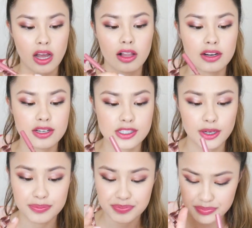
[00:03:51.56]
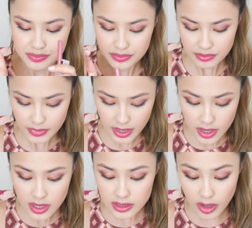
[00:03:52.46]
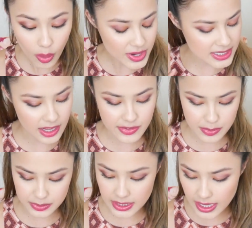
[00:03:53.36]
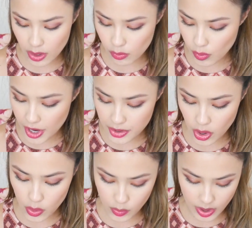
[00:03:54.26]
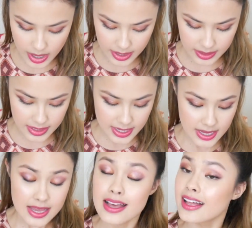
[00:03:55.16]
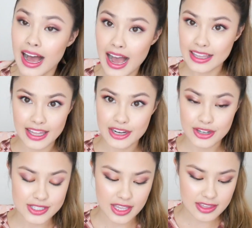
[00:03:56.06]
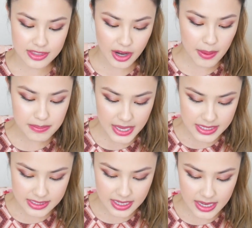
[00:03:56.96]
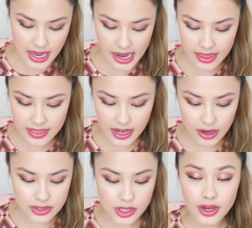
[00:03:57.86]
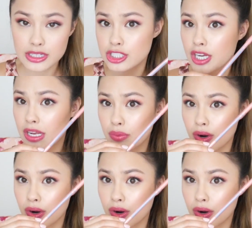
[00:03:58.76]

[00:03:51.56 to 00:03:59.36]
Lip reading: color. So always love the Play 101 eyeliners. I think they're amazing. And then I also got shade